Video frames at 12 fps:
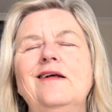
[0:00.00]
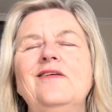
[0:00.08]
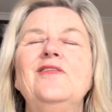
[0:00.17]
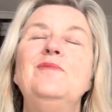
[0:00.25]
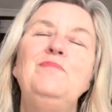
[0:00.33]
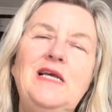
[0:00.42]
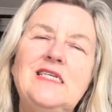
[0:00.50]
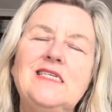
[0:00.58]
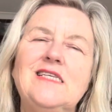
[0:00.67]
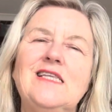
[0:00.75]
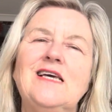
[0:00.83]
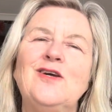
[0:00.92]
the
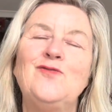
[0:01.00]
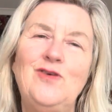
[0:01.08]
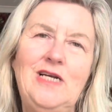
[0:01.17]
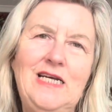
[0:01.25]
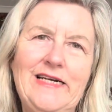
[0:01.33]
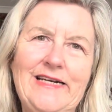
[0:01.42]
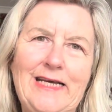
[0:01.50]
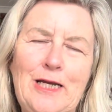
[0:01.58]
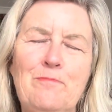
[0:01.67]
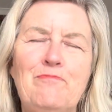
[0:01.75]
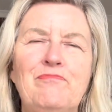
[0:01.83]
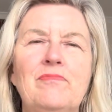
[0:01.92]
best thing
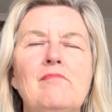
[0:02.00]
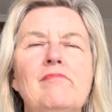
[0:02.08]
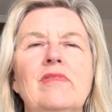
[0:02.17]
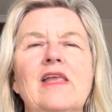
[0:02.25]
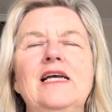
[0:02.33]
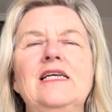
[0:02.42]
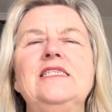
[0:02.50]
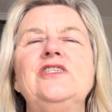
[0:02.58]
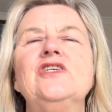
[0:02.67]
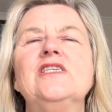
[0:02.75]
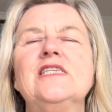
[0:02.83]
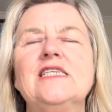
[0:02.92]
really is
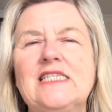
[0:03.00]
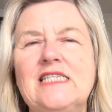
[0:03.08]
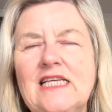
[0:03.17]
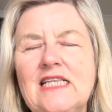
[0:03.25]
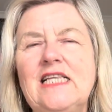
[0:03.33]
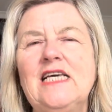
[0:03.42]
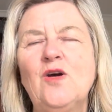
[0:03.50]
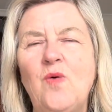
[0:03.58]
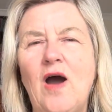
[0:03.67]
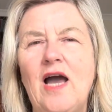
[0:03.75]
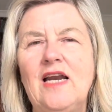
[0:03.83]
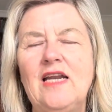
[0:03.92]
just to sit there
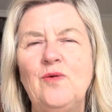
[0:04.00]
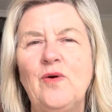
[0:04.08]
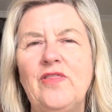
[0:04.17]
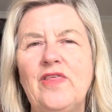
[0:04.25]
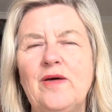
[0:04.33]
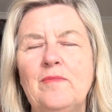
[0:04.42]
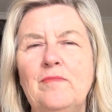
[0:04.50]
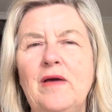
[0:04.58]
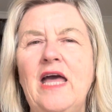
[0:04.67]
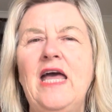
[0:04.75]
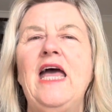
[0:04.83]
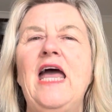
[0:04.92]
quietly with them
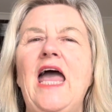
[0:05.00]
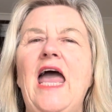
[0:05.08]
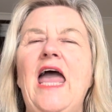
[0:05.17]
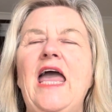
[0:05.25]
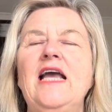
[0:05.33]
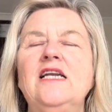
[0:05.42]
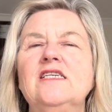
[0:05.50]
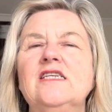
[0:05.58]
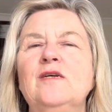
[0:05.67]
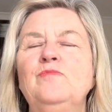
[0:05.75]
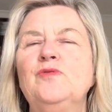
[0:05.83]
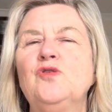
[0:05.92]
and
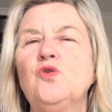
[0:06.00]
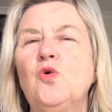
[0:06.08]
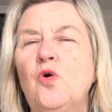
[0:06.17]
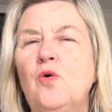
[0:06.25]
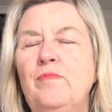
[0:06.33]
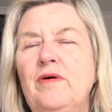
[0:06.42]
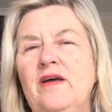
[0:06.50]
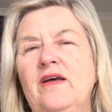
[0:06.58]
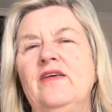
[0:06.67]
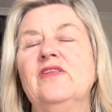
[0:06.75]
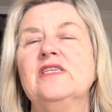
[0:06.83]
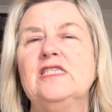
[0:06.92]
absorb
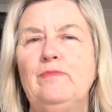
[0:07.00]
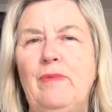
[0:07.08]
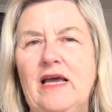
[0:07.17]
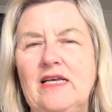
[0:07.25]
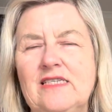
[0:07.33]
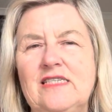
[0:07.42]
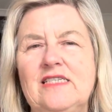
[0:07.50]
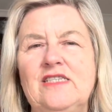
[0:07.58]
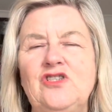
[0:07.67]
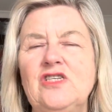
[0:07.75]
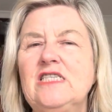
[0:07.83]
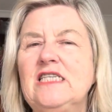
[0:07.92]
the space.
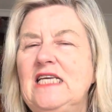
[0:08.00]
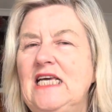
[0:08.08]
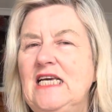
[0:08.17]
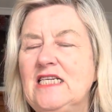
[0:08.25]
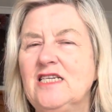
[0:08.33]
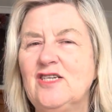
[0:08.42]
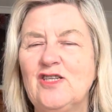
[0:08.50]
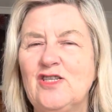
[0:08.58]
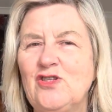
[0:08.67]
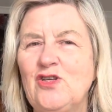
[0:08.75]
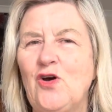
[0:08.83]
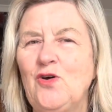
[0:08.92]
Just get into the
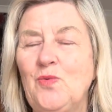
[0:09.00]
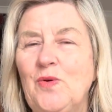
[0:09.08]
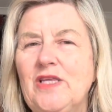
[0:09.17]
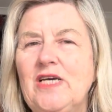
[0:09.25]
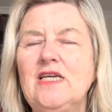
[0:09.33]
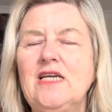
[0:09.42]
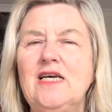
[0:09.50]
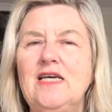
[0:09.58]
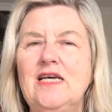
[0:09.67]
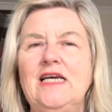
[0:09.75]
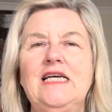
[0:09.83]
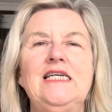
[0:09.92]
zone with it,
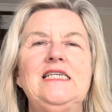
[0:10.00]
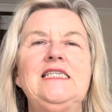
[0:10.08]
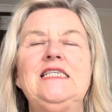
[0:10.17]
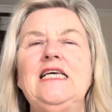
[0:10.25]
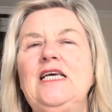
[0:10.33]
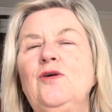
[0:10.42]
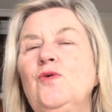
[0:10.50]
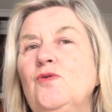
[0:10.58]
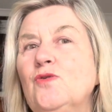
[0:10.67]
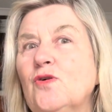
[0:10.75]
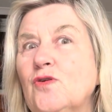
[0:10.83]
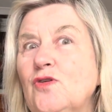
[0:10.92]
see
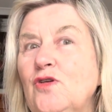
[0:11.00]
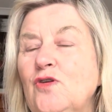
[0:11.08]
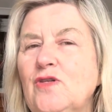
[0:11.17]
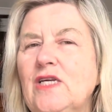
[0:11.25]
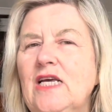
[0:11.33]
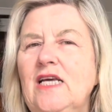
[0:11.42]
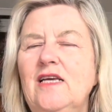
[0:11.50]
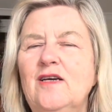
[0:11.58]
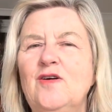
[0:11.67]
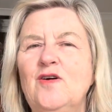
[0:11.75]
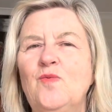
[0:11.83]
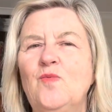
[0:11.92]
who's on duty,
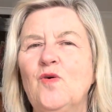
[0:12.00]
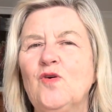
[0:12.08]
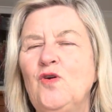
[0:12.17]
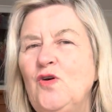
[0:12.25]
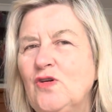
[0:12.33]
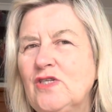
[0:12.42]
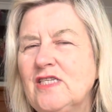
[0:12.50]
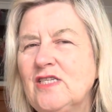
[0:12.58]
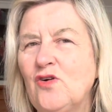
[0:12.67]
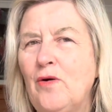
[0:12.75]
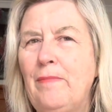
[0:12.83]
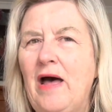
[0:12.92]
what nurses
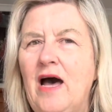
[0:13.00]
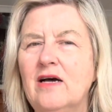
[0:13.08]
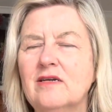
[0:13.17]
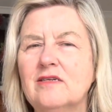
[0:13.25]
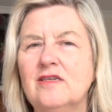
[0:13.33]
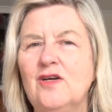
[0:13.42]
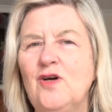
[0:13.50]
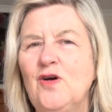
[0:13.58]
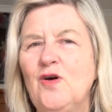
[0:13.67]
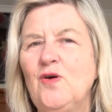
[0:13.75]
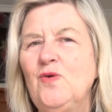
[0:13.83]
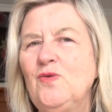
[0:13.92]
are about,
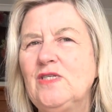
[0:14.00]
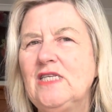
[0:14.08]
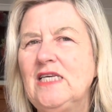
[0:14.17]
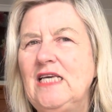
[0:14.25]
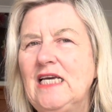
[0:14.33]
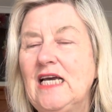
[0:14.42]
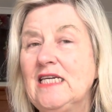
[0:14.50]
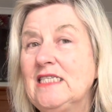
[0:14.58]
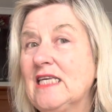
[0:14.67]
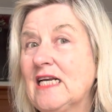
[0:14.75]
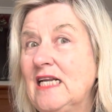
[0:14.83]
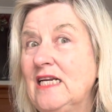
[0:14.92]
is
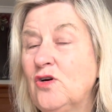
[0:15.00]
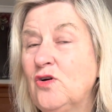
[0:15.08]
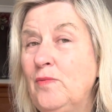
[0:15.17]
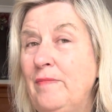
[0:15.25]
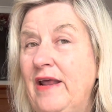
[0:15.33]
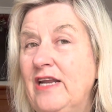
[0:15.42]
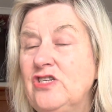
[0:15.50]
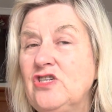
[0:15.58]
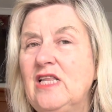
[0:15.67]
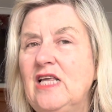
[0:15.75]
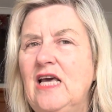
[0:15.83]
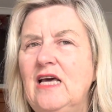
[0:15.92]
the clinical manager
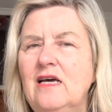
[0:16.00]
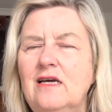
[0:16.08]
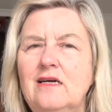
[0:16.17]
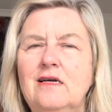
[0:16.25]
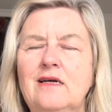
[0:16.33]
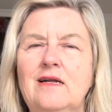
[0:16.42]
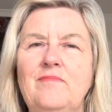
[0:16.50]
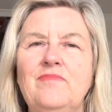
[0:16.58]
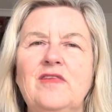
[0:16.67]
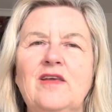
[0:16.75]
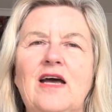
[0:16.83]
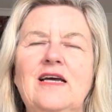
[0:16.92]
there,
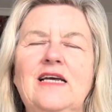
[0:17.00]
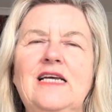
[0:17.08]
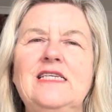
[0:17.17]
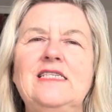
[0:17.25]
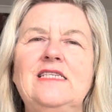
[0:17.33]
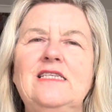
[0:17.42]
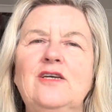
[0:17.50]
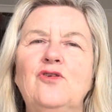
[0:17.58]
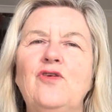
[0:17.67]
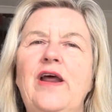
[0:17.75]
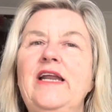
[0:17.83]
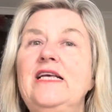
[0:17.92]
is
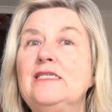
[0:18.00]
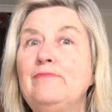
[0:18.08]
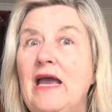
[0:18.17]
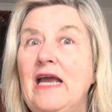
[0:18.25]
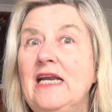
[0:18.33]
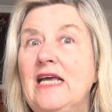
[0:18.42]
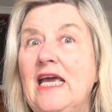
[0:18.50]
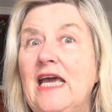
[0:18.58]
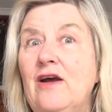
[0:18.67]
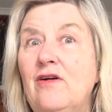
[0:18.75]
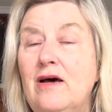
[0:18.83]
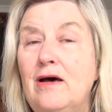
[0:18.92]
Granny's main
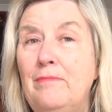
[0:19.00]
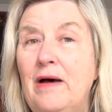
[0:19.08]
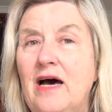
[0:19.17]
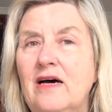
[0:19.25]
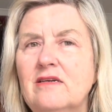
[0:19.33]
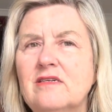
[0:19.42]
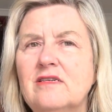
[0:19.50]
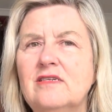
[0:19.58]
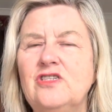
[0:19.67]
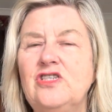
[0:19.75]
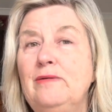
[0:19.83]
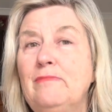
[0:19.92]
carer about.
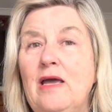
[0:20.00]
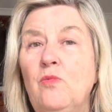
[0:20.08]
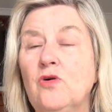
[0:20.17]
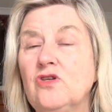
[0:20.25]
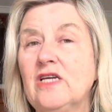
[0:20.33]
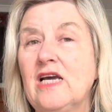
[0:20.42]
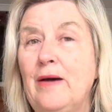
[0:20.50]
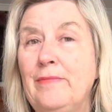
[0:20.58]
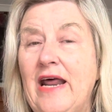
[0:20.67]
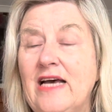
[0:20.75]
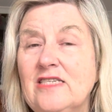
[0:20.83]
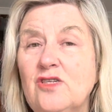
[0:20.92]
She may want to come and
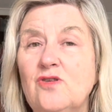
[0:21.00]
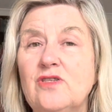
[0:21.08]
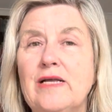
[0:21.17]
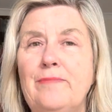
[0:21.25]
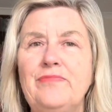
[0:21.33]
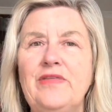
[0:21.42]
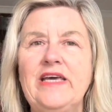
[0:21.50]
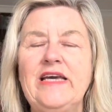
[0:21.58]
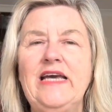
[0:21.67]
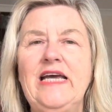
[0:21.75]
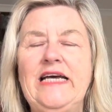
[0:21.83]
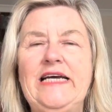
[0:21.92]
ask you something.
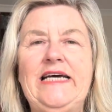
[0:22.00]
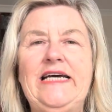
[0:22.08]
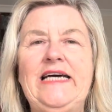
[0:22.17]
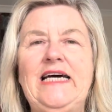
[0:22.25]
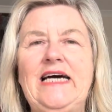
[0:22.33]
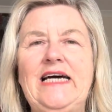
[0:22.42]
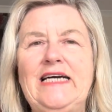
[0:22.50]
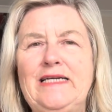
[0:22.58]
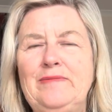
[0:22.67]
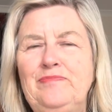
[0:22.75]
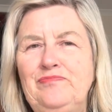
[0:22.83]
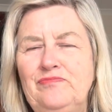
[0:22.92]

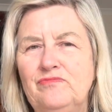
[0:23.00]
How